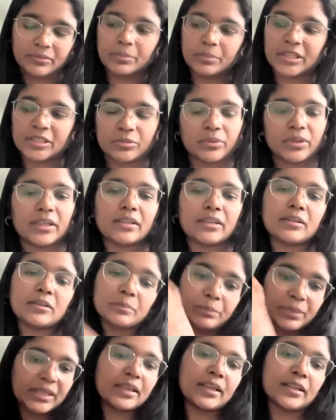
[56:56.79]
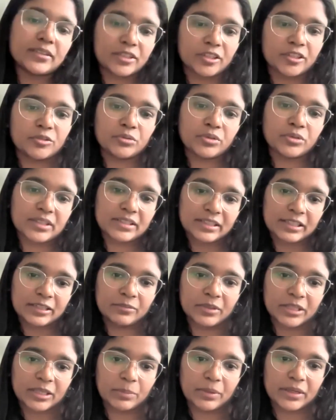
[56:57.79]
between big institutions
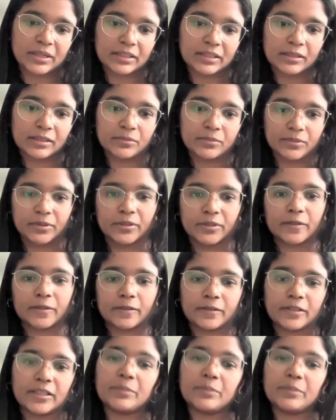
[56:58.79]
and Wikipedia, where